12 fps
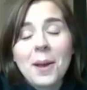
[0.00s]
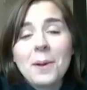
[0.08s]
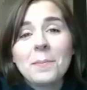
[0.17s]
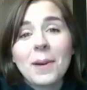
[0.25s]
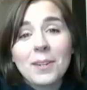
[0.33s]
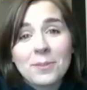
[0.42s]

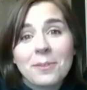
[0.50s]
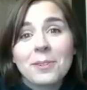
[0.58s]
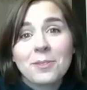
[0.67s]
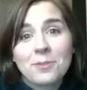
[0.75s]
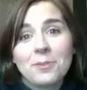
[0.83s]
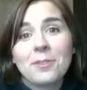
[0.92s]
My dual
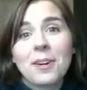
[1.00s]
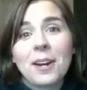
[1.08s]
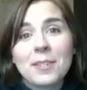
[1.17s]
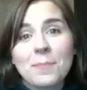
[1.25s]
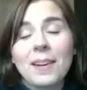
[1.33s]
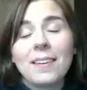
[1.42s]
extruder has
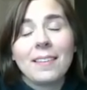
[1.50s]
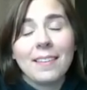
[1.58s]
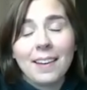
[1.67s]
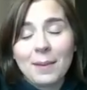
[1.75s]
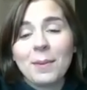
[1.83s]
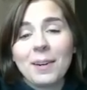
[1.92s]
been a
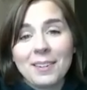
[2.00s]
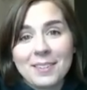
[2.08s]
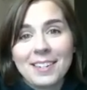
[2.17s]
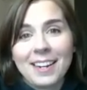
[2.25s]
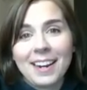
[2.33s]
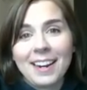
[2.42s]
nightmare
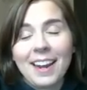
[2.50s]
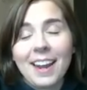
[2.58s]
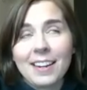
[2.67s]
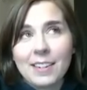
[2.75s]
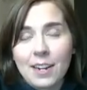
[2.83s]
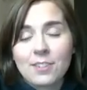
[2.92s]
today
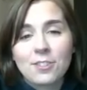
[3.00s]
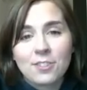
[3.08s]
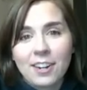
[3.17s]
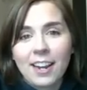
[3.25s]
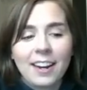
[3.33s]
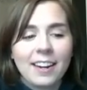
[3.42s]
and
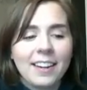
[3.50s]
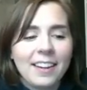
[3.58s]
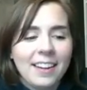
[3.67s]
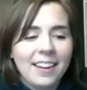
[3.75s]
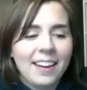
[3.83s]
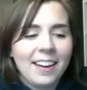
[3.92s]
yesterday.
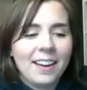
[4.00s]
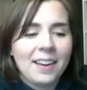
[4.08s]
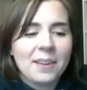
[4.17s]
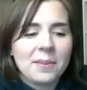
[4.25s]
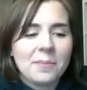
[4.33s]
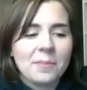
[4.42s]

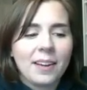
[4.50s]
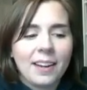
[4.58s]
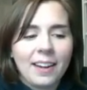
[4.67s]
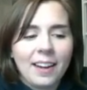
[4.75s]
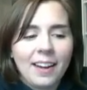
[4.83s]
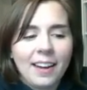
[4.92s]

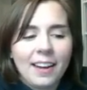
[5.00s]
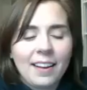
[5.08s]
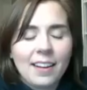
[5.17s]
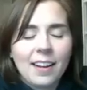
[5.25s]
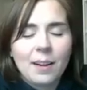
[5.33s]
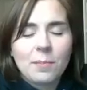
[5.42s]

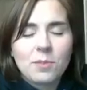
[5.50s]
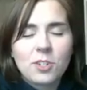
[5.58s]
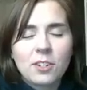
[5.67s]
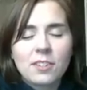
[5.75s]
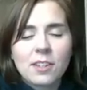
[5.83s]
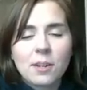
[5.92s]
I'm
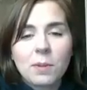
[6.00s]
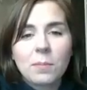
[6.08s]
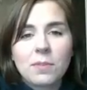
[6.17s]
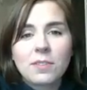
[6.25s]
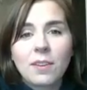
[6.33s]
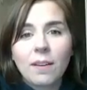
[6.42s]
sure some people
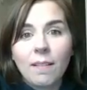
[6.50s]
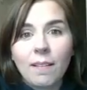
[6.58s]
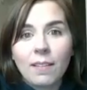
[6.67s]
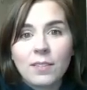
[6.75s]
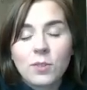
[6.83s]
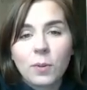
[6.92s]
saw
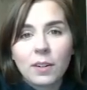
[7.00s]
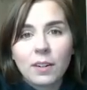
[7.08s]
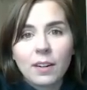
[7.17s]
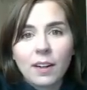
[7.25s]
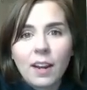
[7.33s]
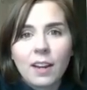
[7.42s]
on
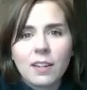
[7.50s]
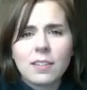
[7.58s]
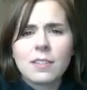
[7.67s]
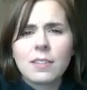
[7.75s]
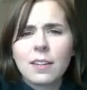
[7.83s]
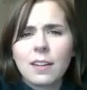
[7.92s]
Twitter and
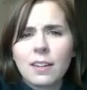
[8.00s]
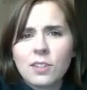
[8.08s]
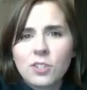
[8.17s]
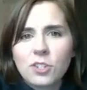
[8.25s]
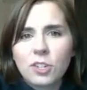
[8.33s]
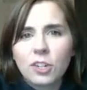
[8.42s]

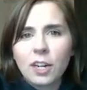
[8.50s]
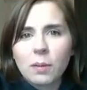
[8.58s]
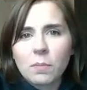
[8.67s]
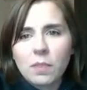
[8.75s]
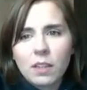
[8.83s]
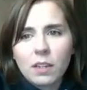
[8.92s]

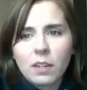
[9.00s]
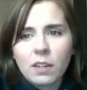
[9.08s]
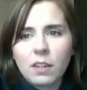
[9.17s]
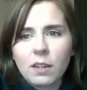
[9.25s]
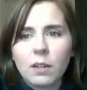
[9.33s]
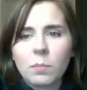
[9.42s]
Instagram
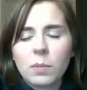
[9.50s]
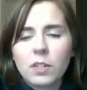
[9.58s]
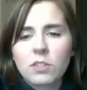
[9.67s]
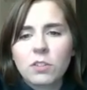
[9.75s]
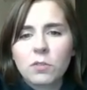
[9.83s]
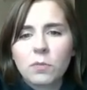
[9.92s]
the
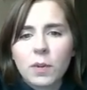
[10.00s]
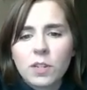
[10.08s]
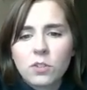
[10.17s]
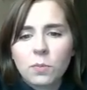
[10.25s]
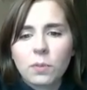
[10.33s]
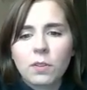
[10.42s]
picture of my
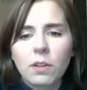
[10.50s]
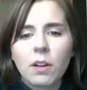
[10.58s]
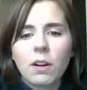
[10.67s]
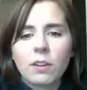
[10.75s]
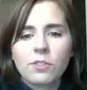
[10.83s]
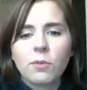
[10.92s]
super
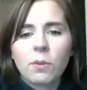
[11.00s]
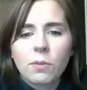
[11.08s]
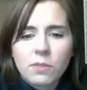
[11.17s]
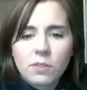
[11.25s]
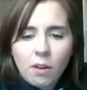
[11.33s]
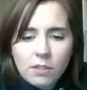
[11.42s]
clogged gross
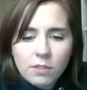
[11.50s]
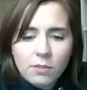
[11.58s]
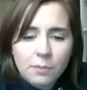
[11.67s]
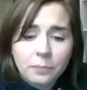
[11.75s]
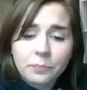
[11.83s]
nozzle.